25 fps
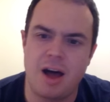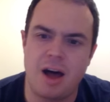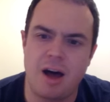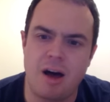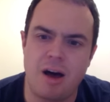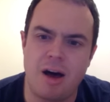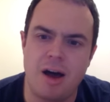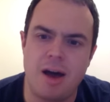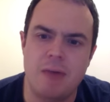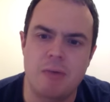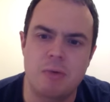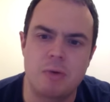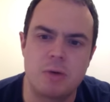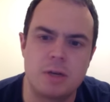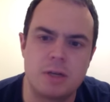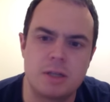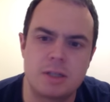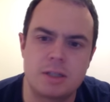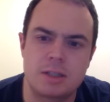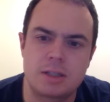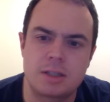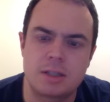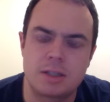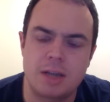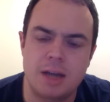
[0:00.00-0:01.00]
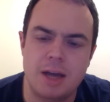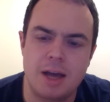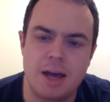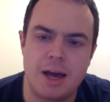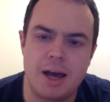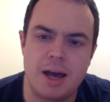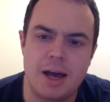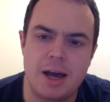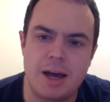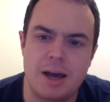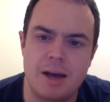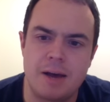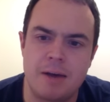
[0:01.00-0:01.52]
I would.
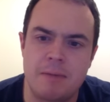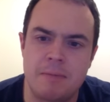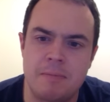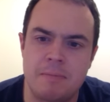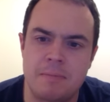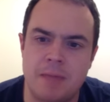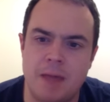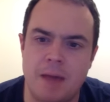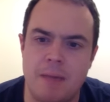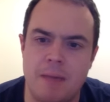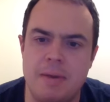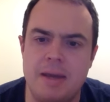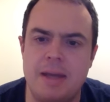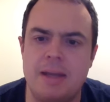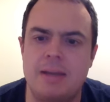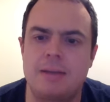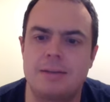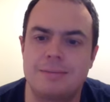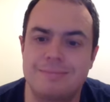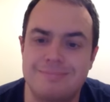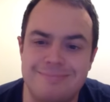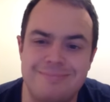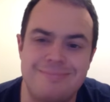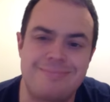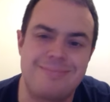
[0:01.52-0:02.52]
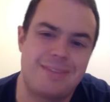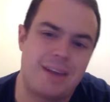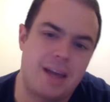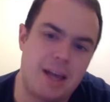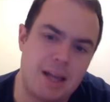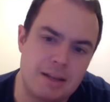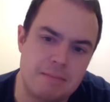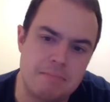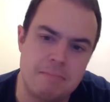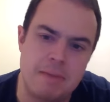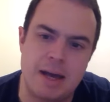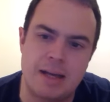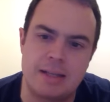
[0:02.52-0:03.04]
Um, I mean,
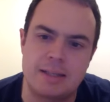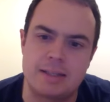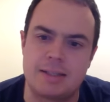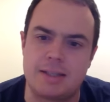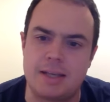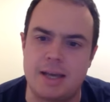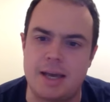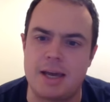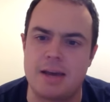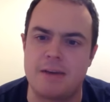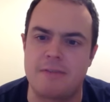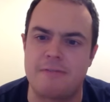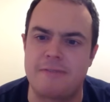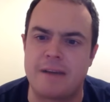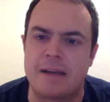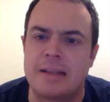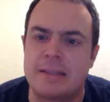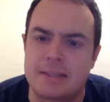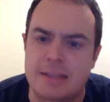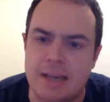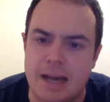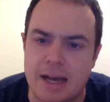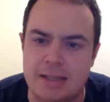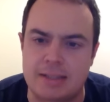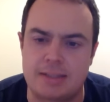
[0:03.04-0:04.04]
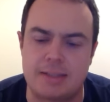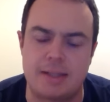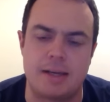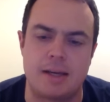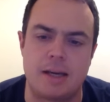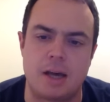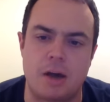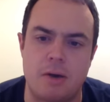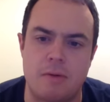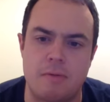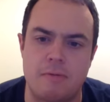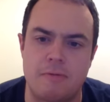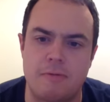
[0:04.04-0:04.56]
Man City are fantastic
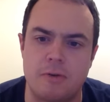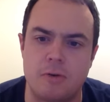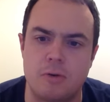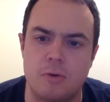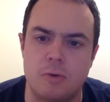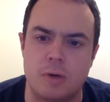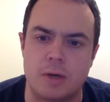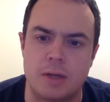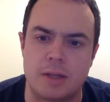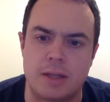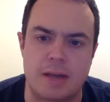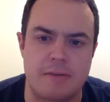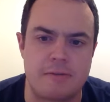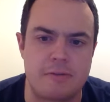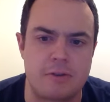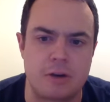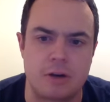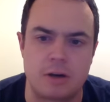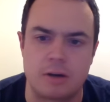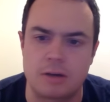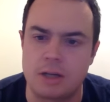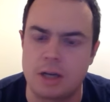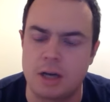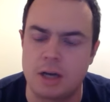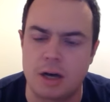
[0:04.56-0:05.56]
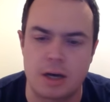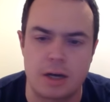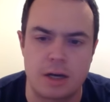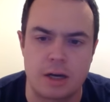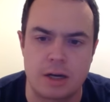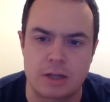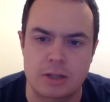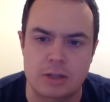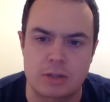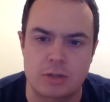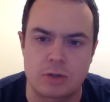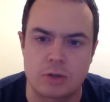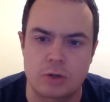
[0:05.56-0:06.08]
going forward. They've got Yaya
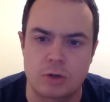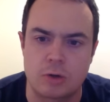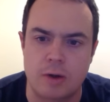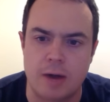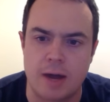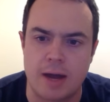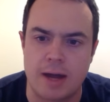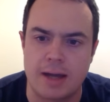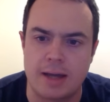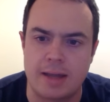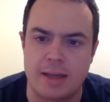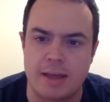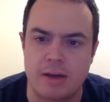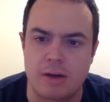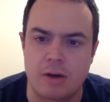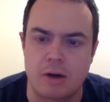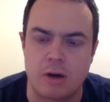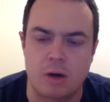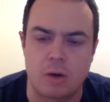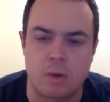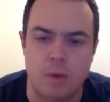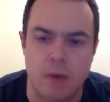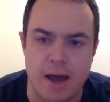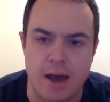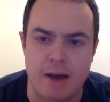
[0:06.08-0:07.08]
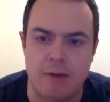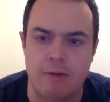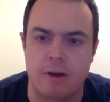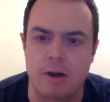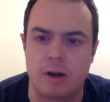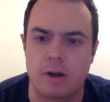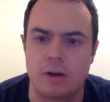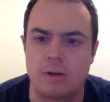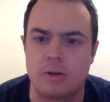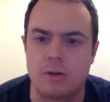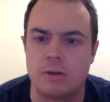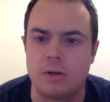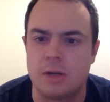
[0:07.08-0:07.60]
Toure, they've got
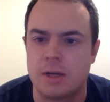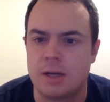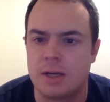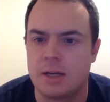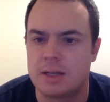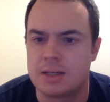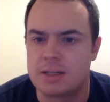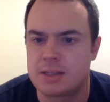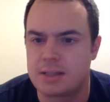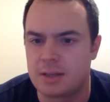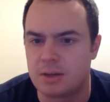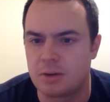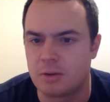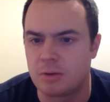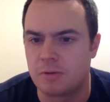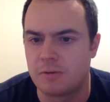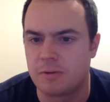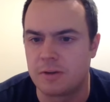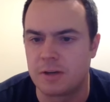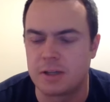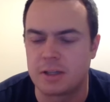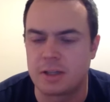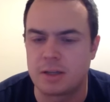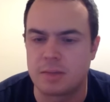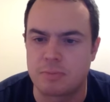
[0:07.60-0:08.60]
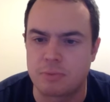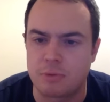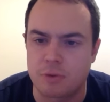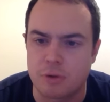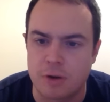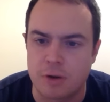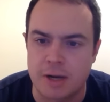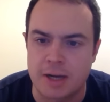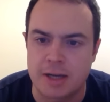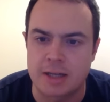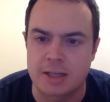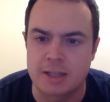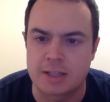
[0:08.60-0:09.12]
Aguero, Silva, De
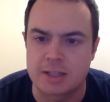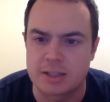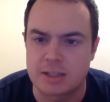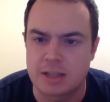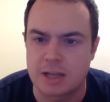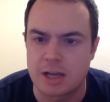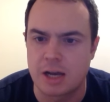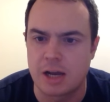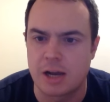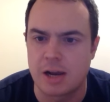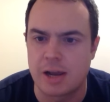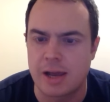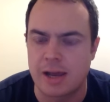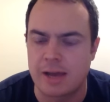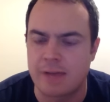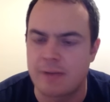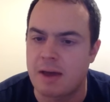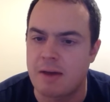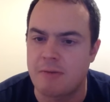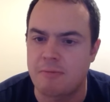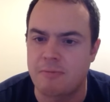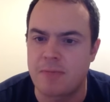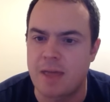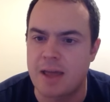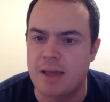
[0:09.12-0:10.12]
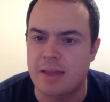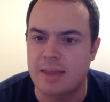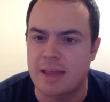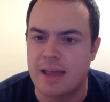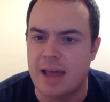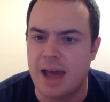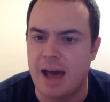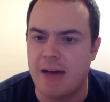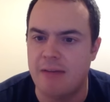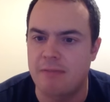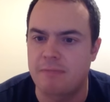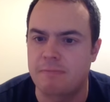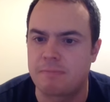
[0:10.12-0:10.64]
Bruyne, Sterling. They, they they
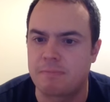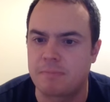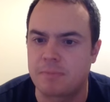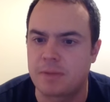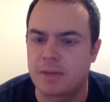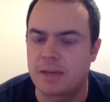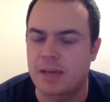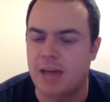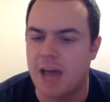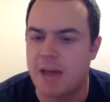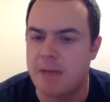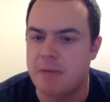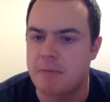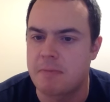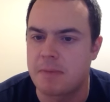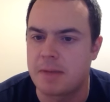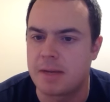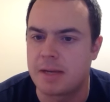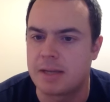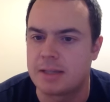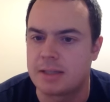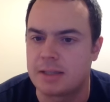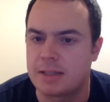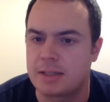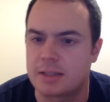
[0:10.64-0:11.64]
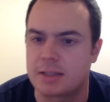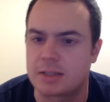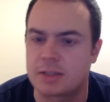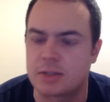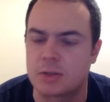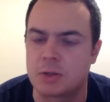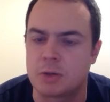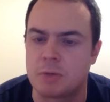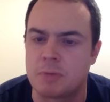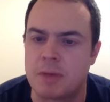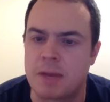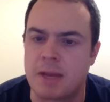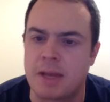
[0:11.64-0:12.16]
have the capability to
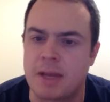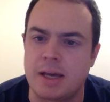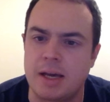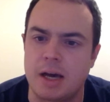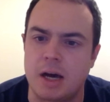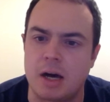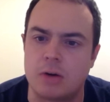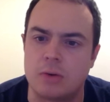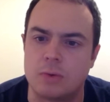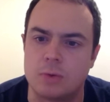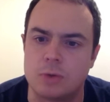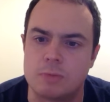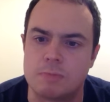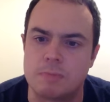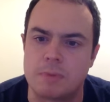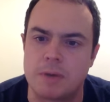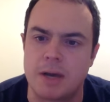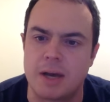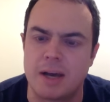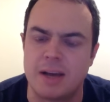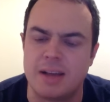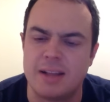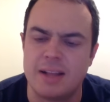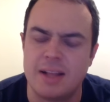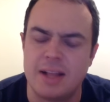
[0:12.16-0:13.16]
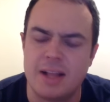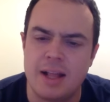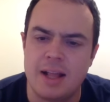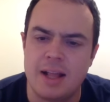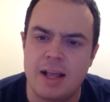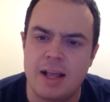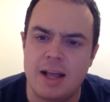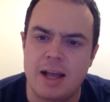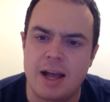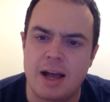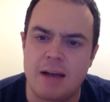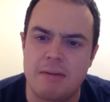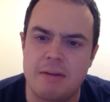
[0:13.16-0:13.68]
score many goals, but
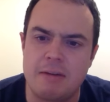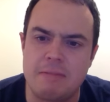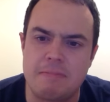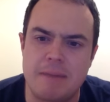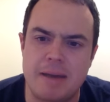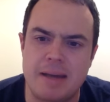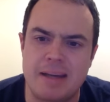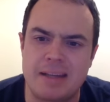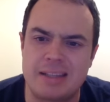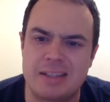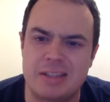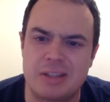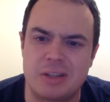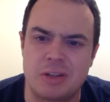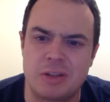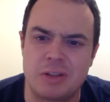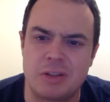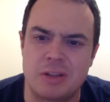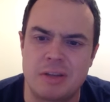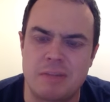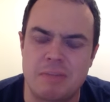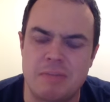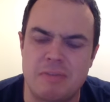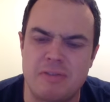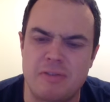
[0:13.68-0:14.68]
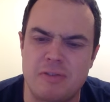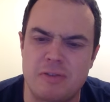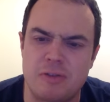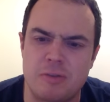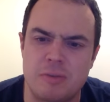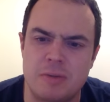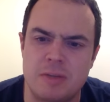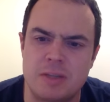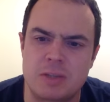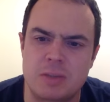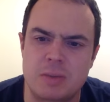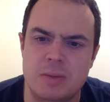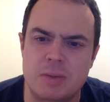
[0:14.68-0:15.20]
I mean, based on their
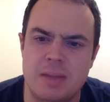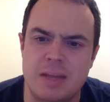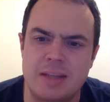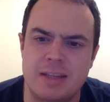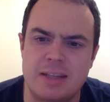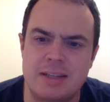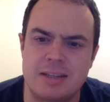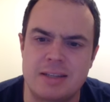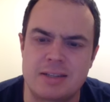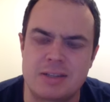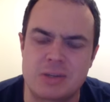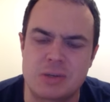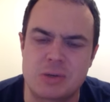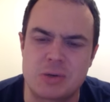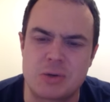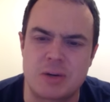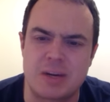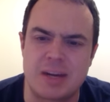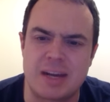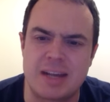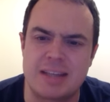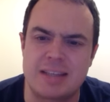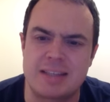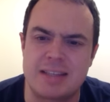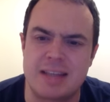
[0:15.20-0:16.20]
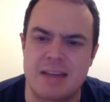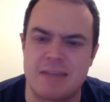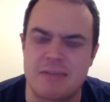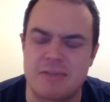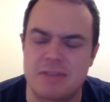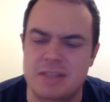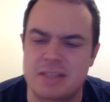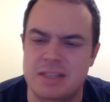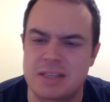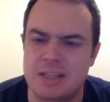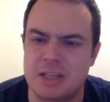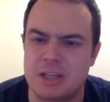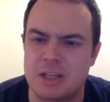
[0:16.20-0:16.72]
performance when they didn't score against
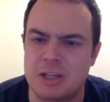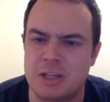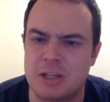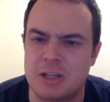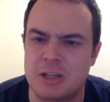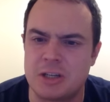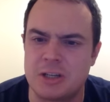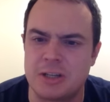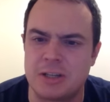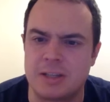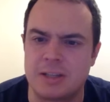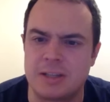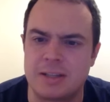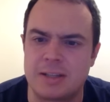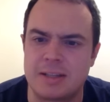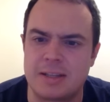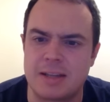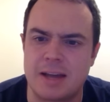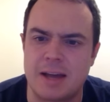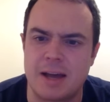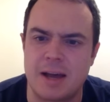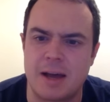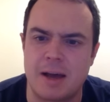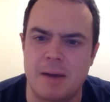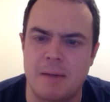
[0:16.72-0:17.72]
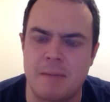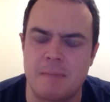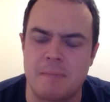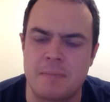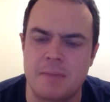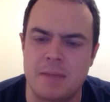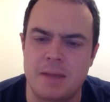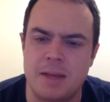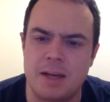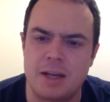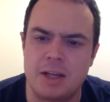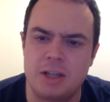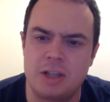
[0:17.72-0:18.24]
Everton, and um,
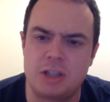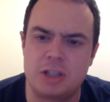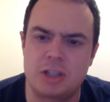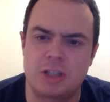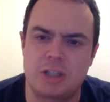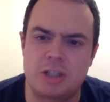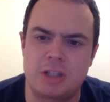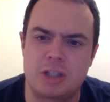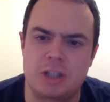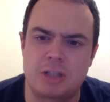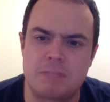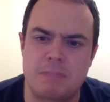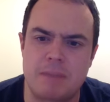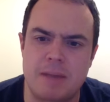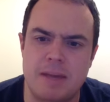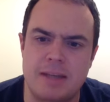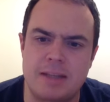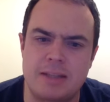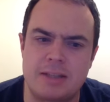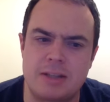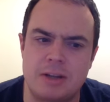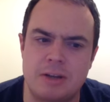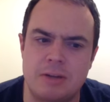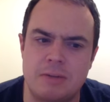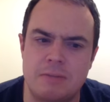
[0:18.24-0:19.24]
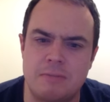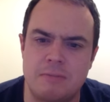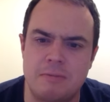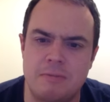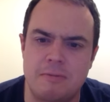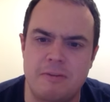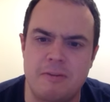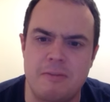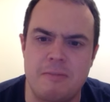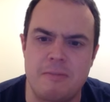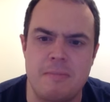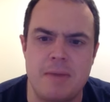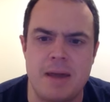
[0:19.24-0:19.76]
just just based on
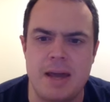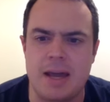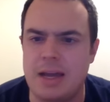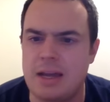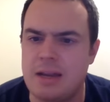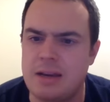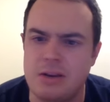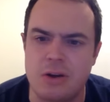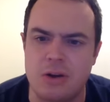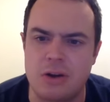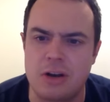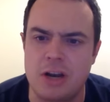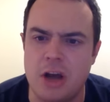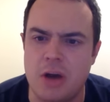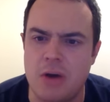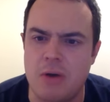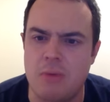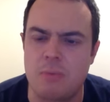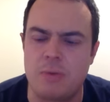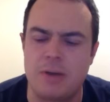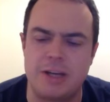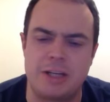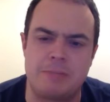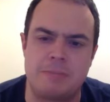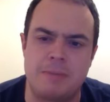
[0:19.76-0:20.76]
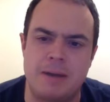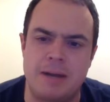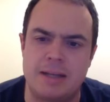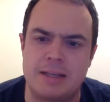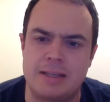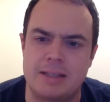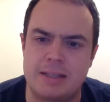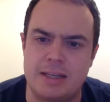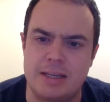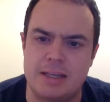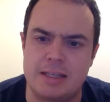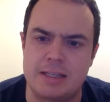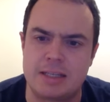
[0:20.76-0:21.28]
for me not knowing which Man
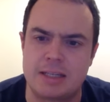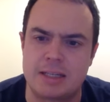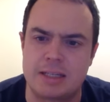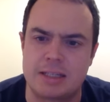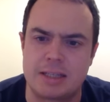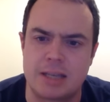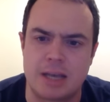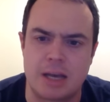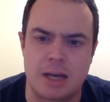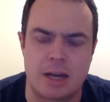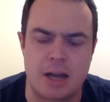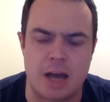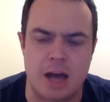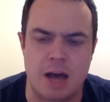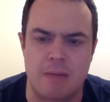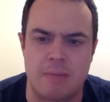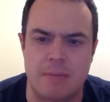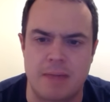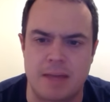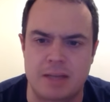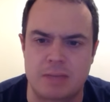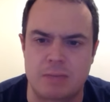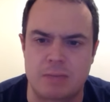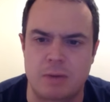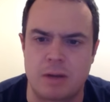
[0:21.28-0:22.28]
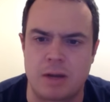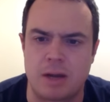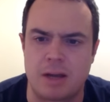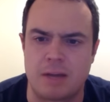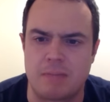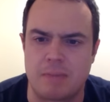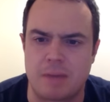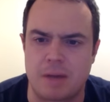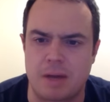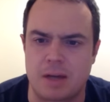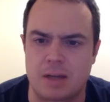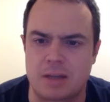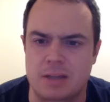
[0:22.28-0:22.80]
City is going to turn up, that's yeah. one I'd
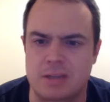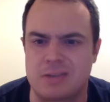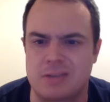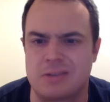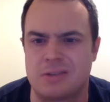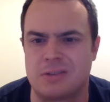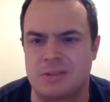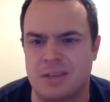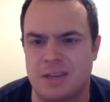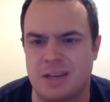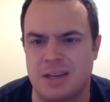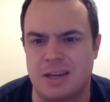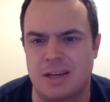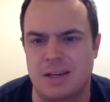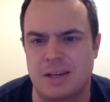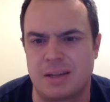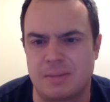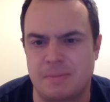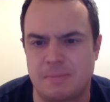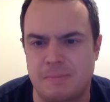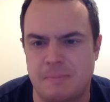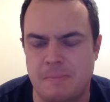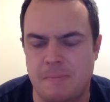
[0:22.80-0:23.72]
pass on. All yeah. Right.